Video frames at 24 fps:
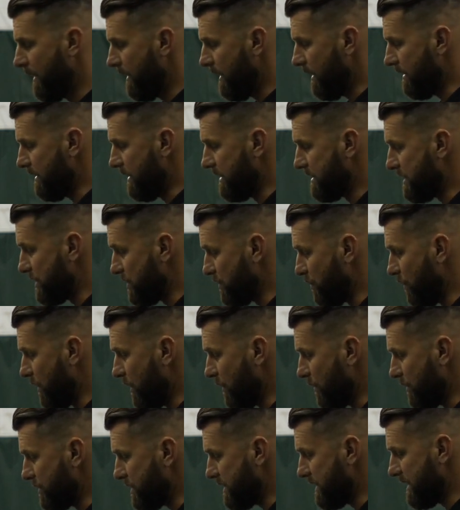And this is
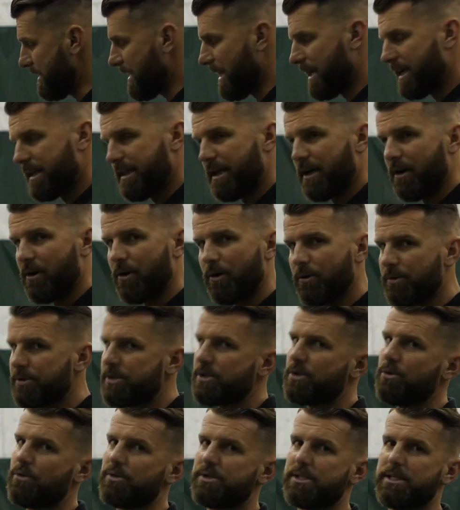where we'll see kind of that old
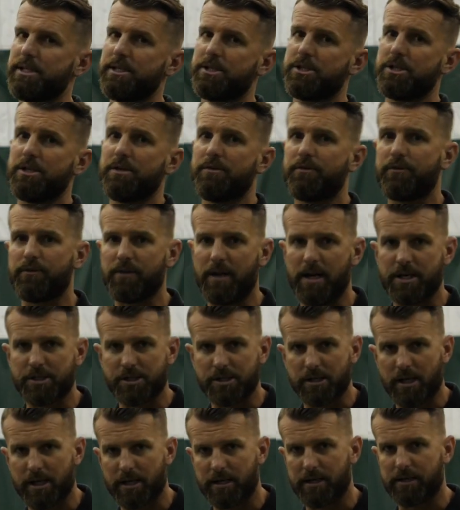school teaching,
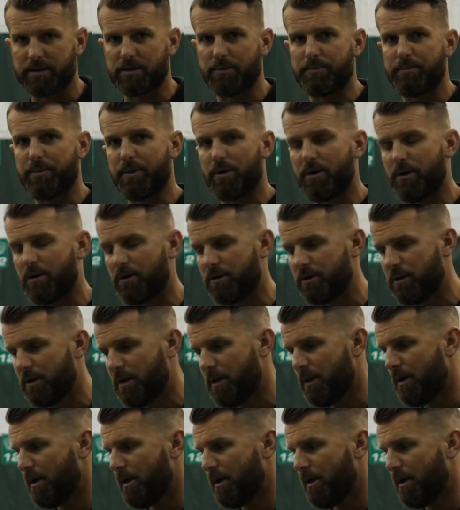flashlight at the ball.